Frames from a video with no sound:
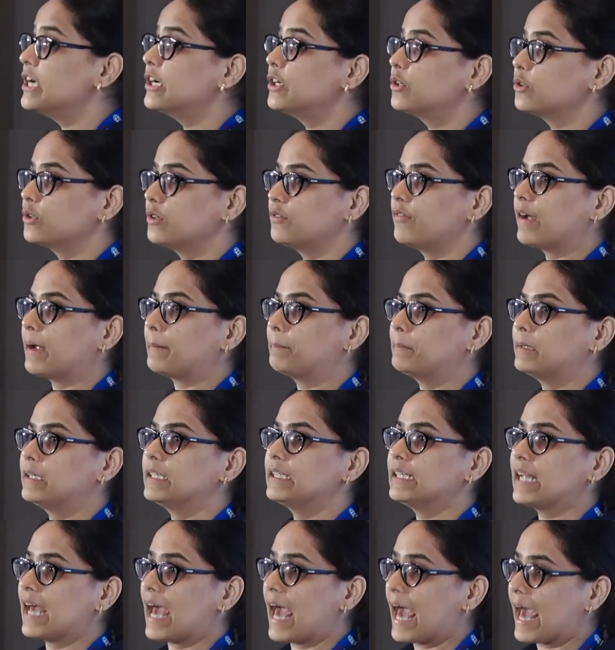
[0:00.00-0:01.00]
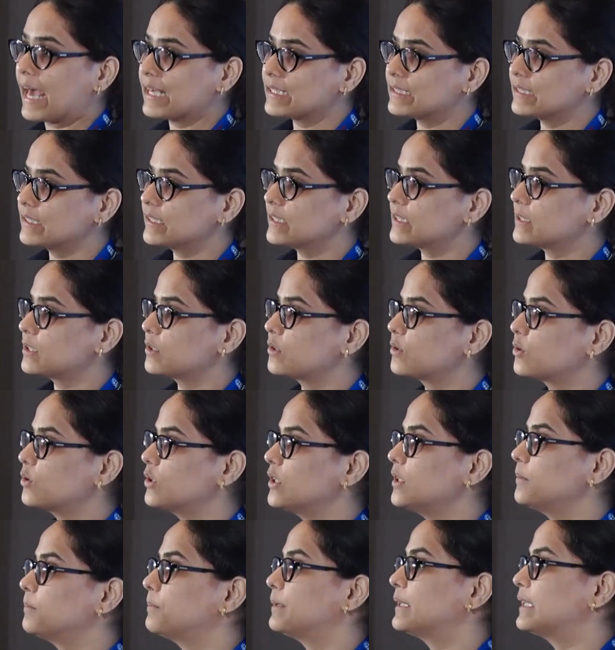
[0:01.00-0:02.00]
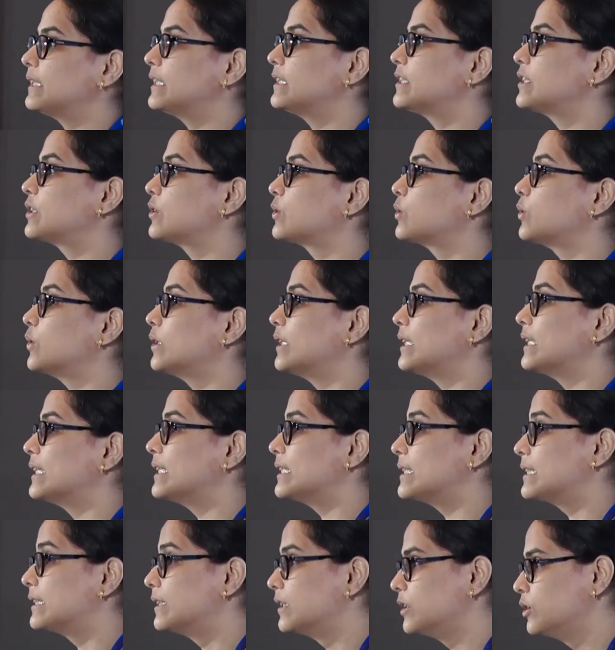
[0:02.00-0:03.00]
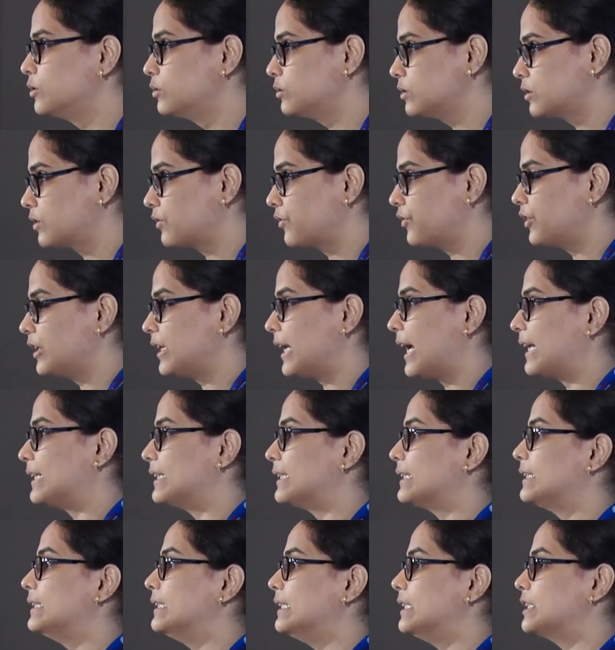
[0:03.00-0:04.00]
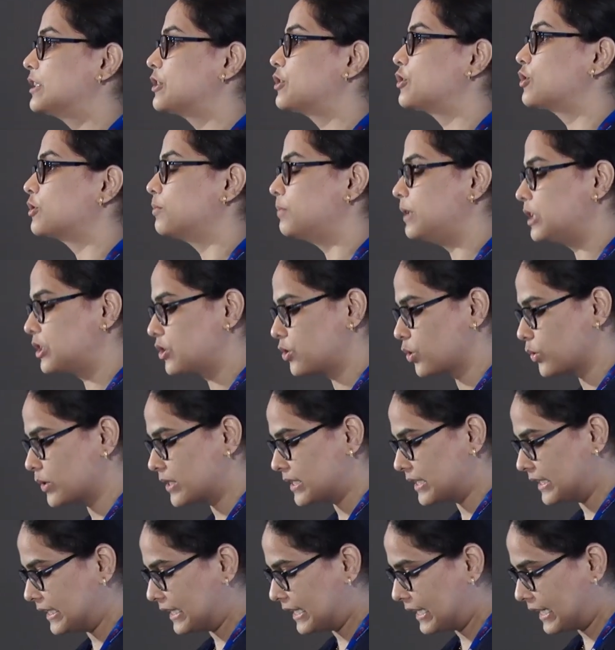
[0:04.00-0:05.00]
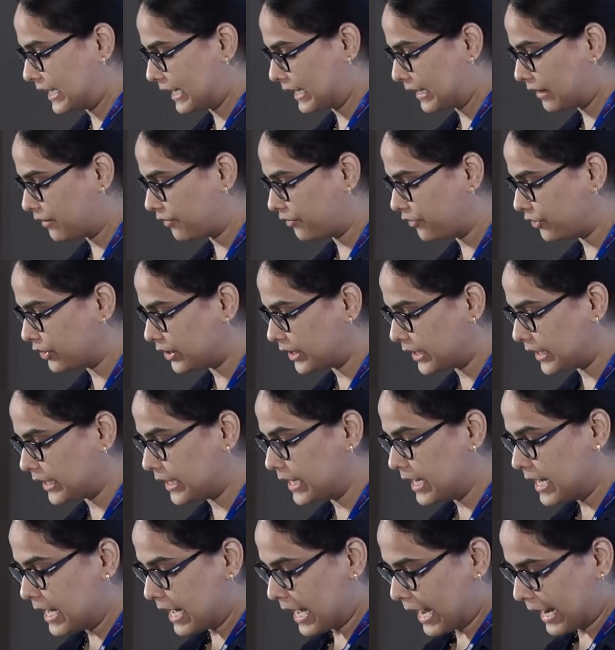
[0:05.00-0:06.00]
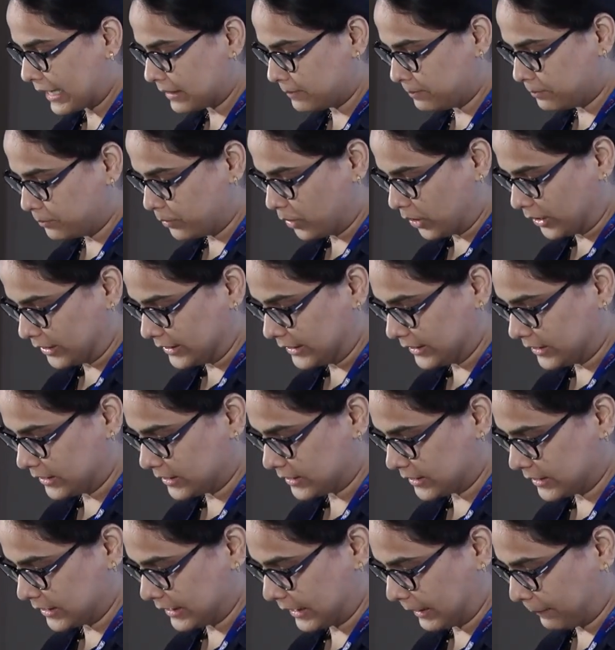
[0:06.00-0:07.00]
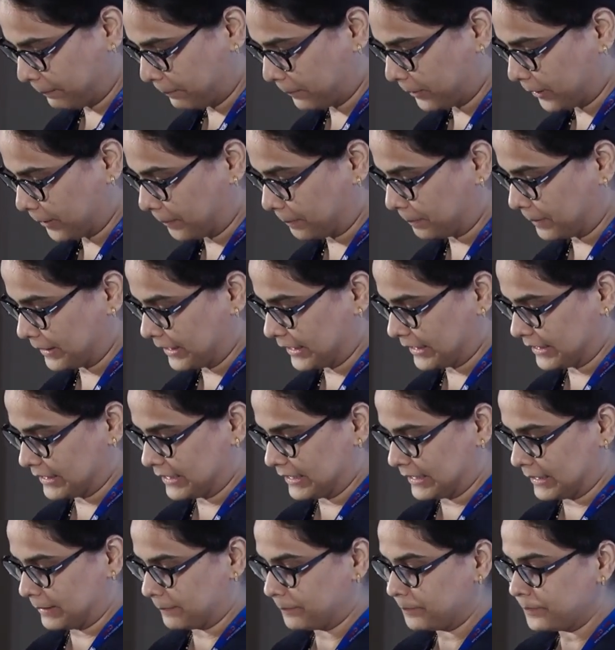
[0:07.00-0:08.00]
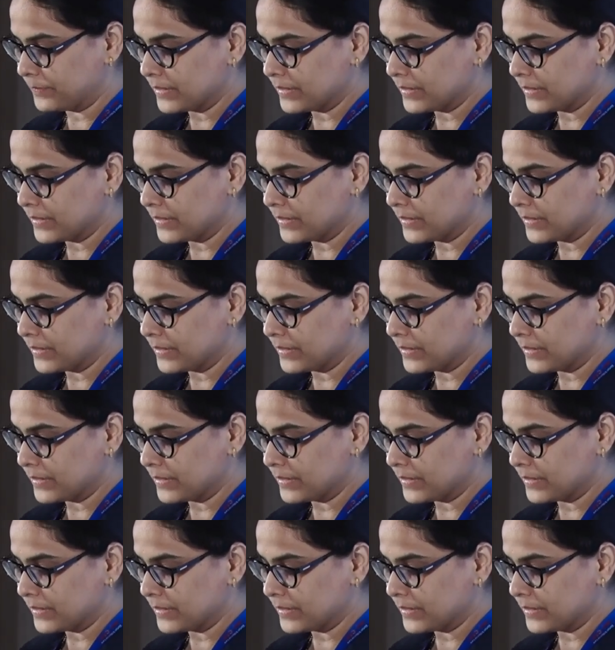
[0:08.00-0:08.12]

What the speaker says: Tolvaptan has its role, but its role is useful and it needs to be chosen carefully and monitored appropriately.